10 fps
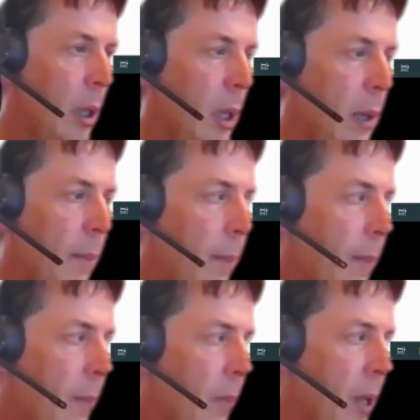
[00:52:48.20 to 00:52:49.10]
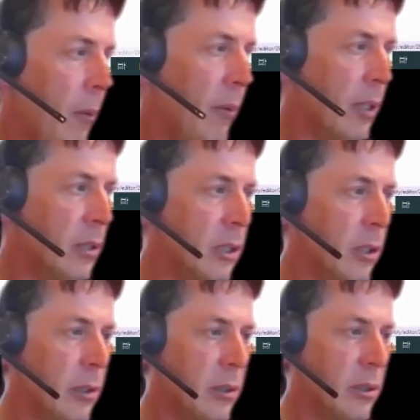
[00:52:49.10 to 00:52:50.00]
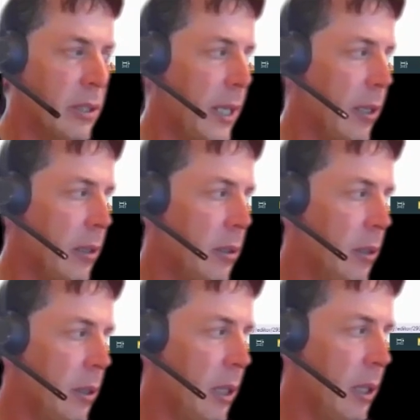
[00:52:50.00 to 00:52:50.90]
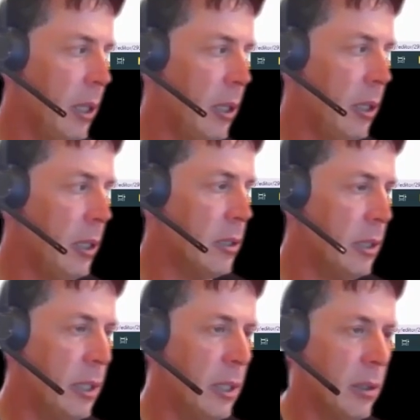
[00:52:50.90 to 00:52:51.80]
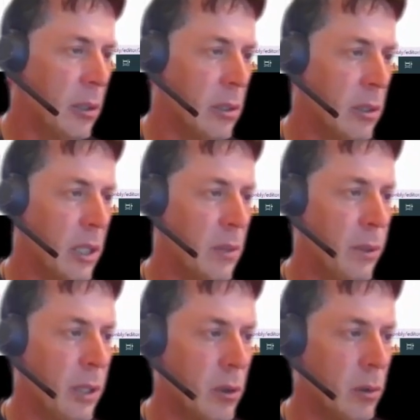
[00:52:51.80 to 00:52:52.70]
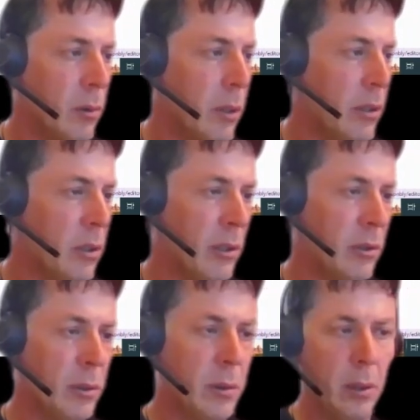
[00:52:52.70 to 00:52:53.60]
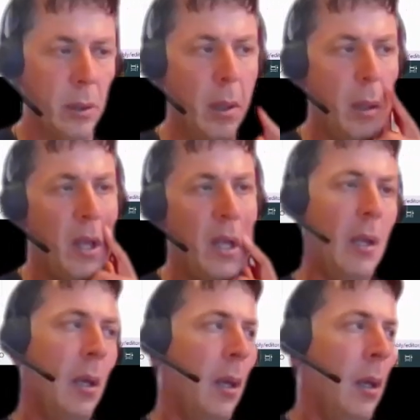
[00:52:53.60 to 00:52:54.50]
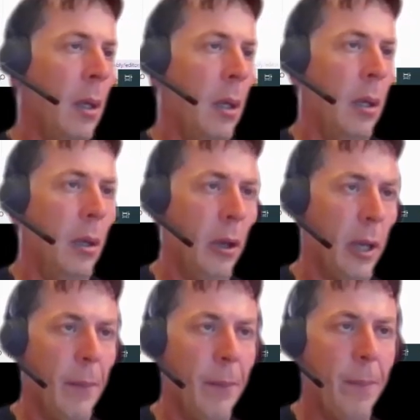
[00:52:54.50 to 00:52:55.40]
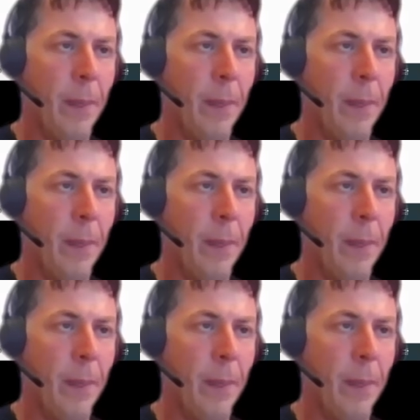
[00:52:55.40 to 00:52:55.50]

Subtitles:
And we've actually got this data in here you can see now. So that's pretty cool where it's got to. Okay.